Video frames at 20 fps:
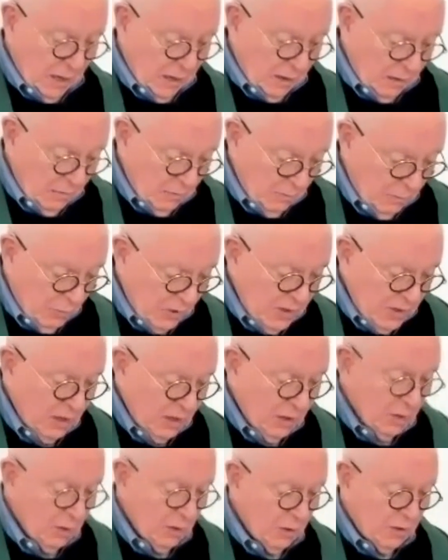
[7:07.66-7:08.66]
in
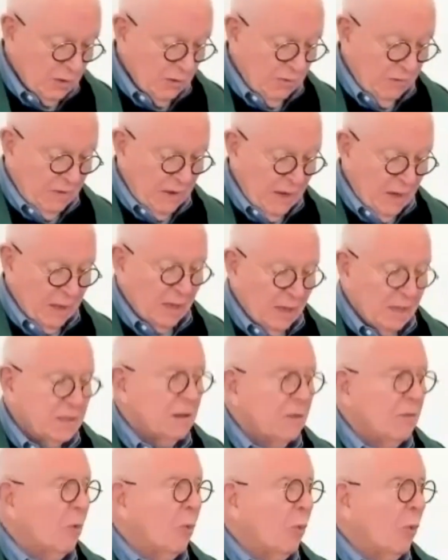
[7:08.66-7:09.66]
particular to
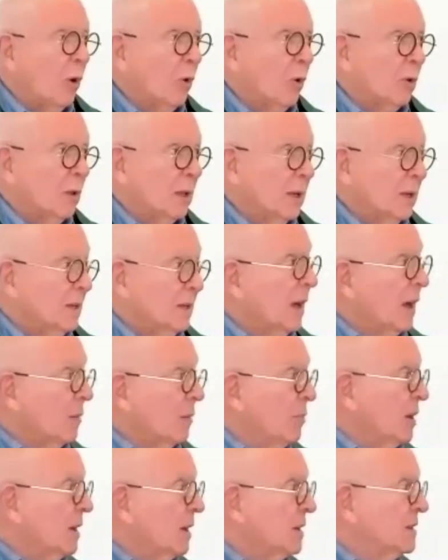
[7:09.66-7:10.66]
feelings of a worldly
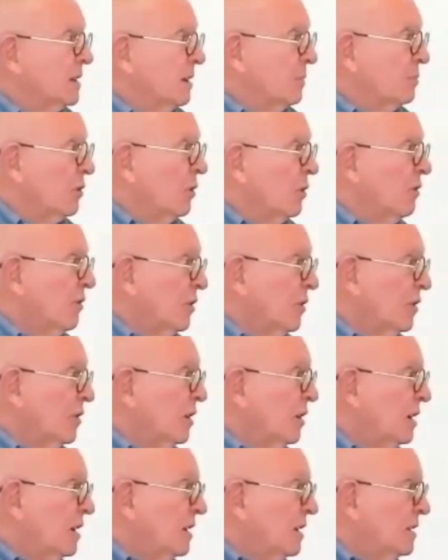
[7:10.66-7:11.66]
type. And I skipped
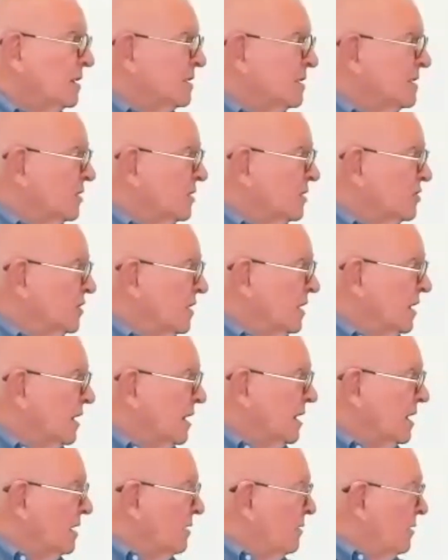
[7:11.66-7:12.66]
over the section
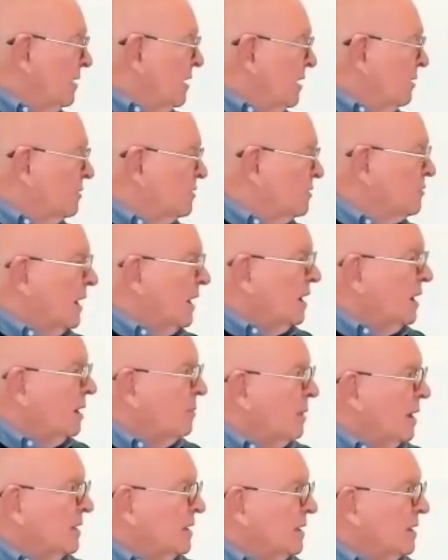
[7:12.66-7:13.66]
that he was writing
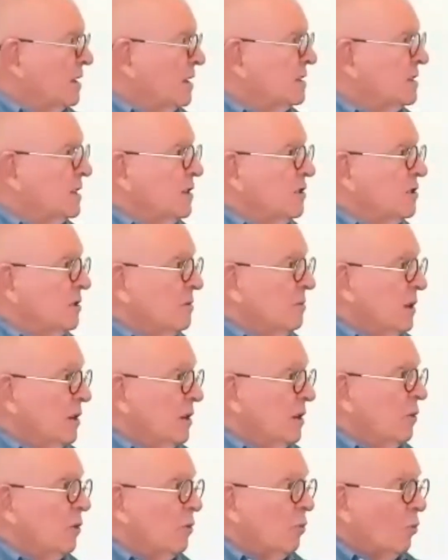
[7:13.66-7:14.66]
about, the distinction
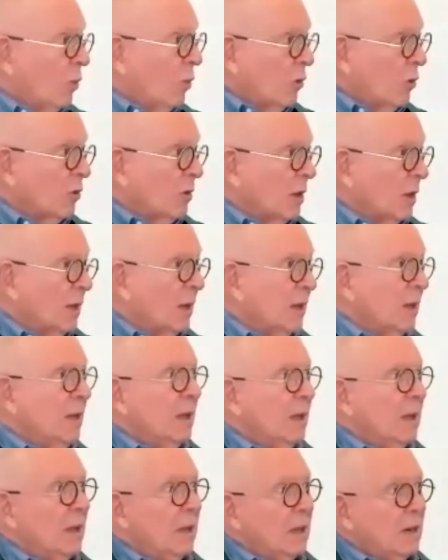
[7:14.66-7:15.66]
between worldly
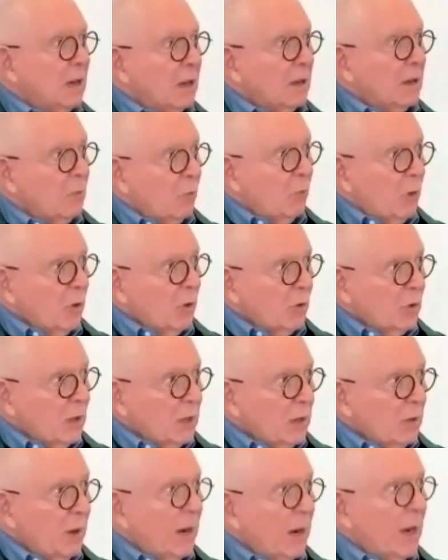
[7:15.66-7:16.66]
and
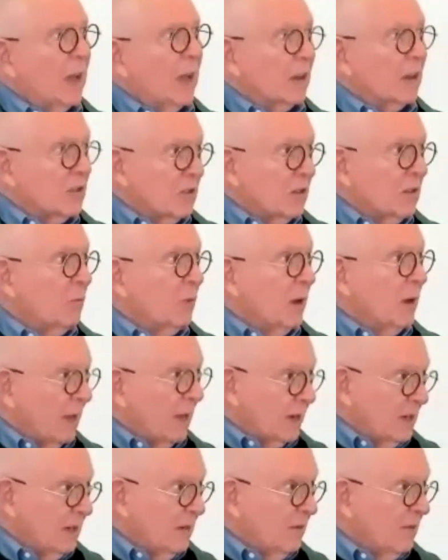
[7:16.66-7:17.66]
unworldly
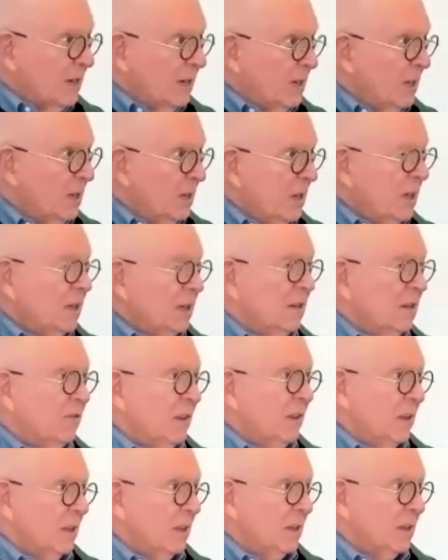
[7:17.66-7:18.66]
reactivity
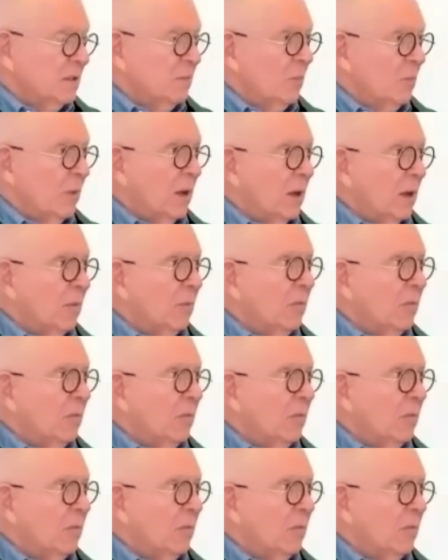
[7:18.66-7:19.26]
feelings.